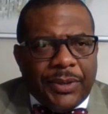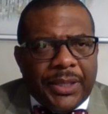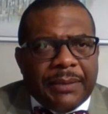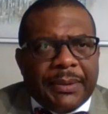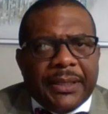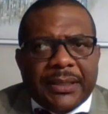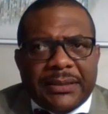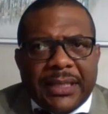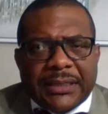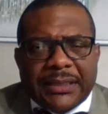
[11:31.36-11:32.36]
We end up getting a
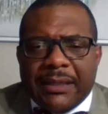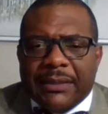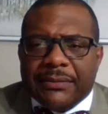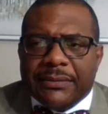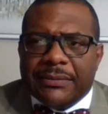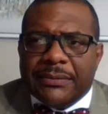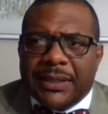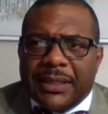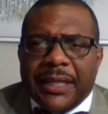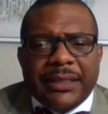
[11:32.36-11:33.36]
touchdown
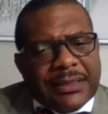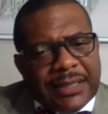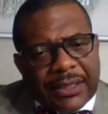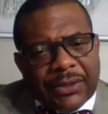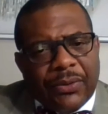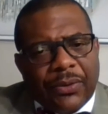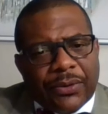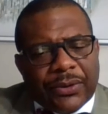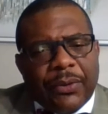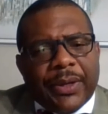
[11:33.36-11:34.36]
late in the second
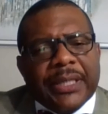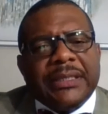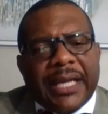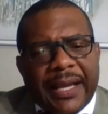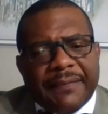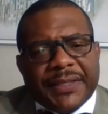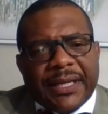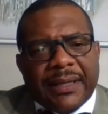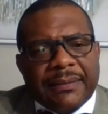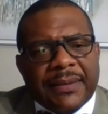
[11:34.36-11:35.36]
quarter, going into
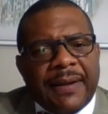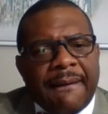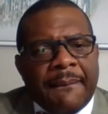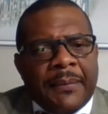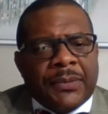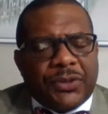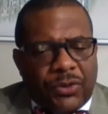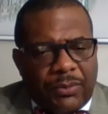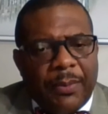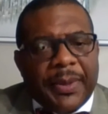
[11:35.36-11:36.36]
halftime.
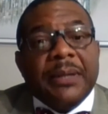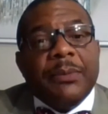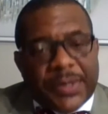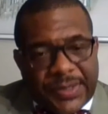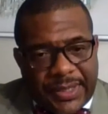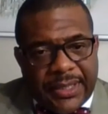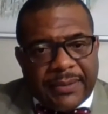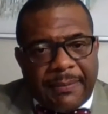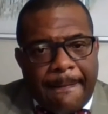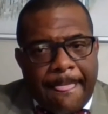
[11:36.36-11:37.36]
So the momentum was there.